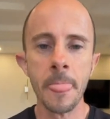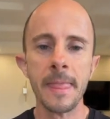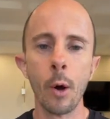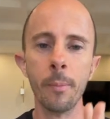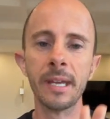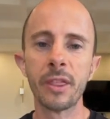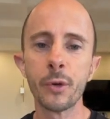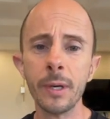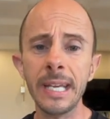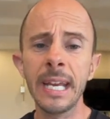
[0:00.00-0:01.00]
Now,
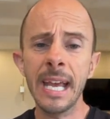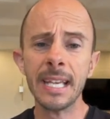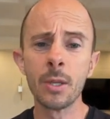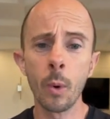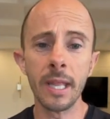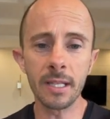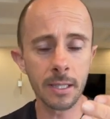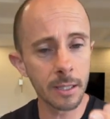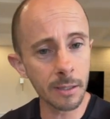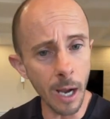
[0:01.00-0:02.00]
omega-3 is the one that
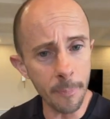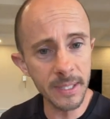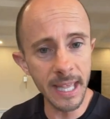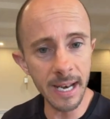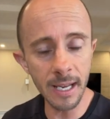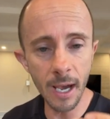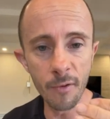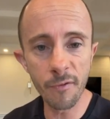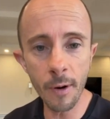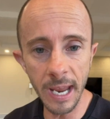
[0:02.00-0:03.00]
stops that
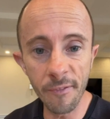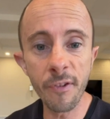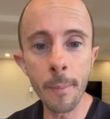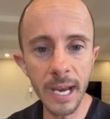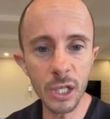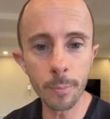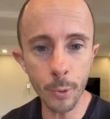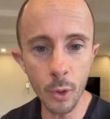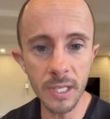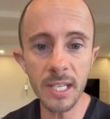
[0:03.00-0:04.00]
inflammation
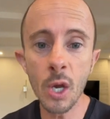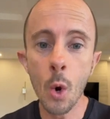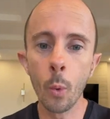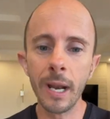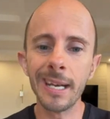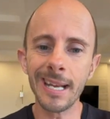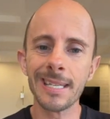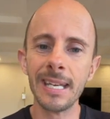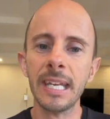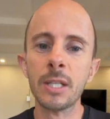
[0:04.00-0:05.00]
process when it
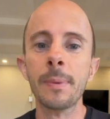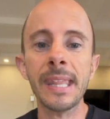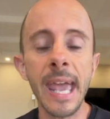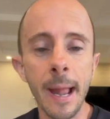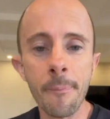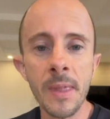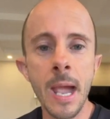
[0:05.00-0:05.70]
doesn't need to be there.